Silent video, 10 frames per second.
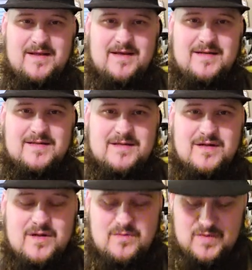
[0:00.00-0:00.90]
things,
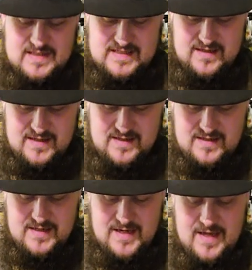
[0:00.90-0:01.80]
resell it,
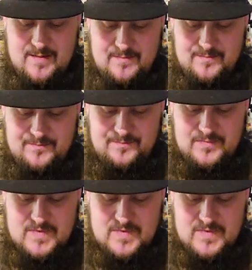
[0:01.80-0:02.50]
clean it up,